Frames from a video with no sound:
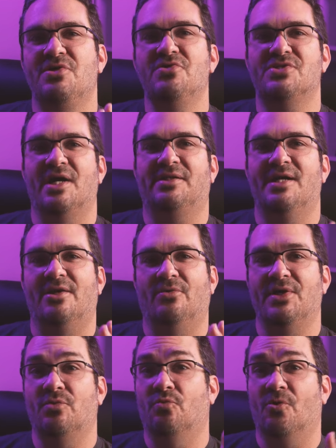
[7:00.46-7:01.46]
music not
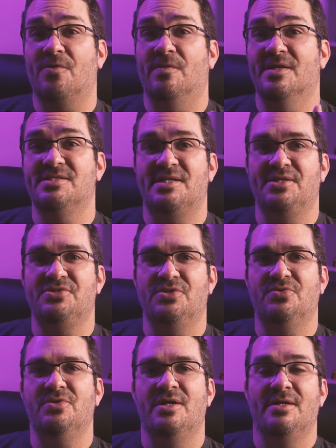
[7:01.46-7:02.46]
only worth listening
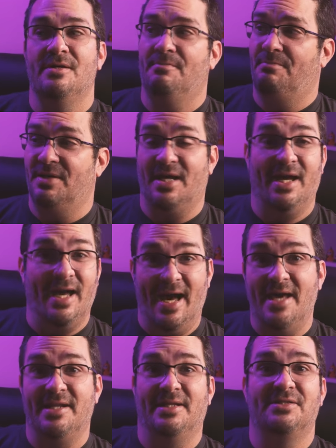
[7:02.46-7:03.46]
to, but I
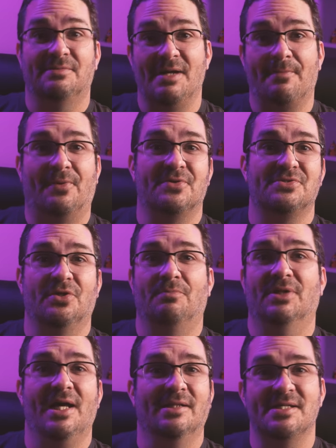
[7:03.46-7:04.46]
added it to my personal
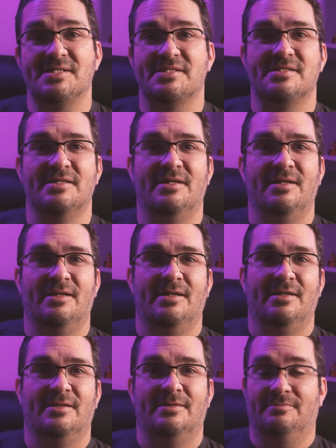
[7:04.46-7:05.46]
playlists.
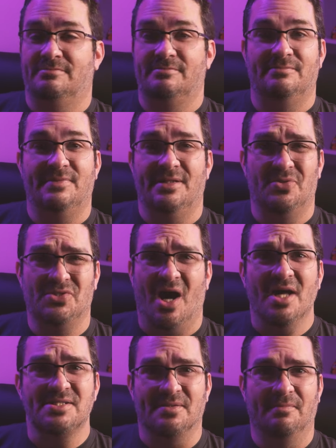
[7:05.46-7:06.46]
It was
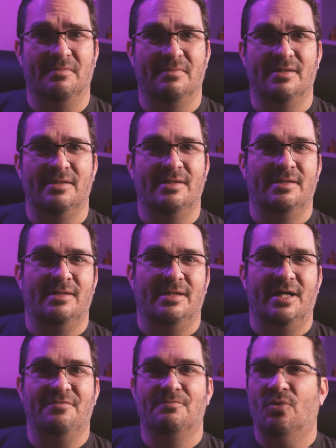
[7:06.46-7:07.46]
awesome.
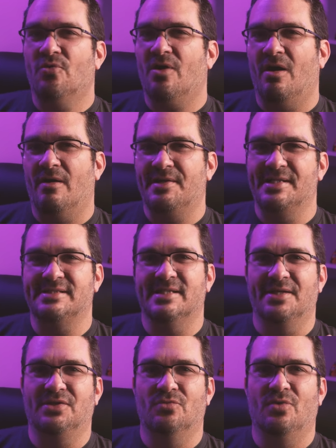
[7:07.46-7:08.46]
If more artists
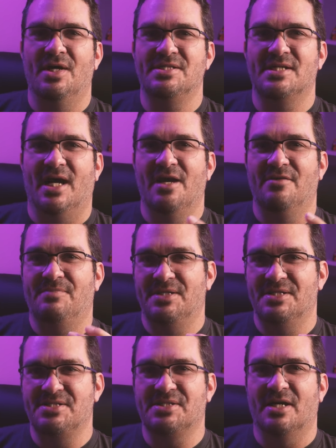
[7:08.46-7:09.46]
like the ones I have been
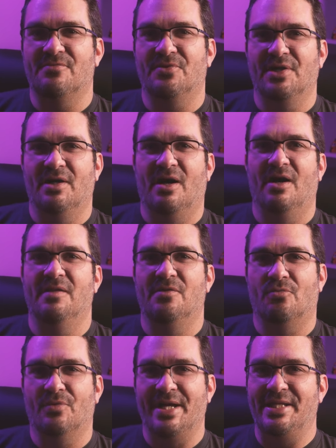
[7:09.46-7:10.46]
discovering on the
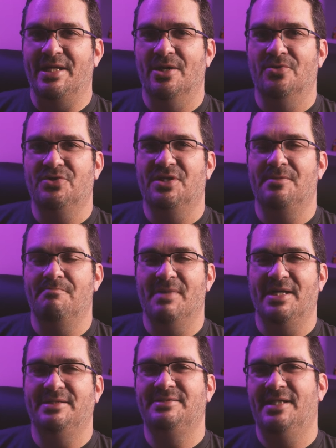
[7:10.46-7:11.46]
radio could
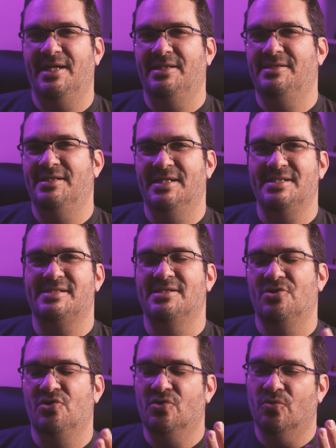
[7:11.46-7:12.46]
maintain this
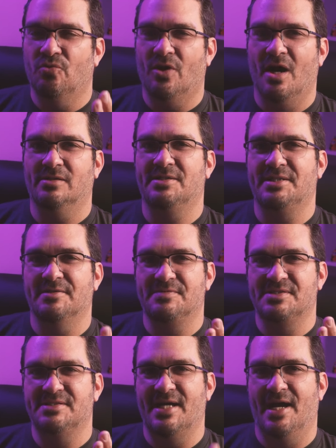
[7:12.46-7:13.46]
quality of
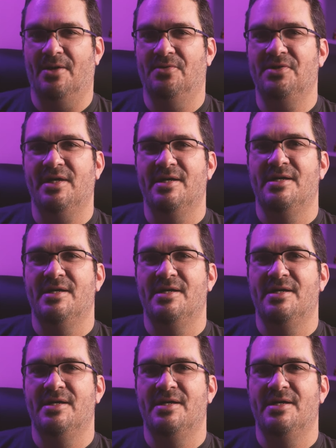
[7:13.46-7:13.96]
sound,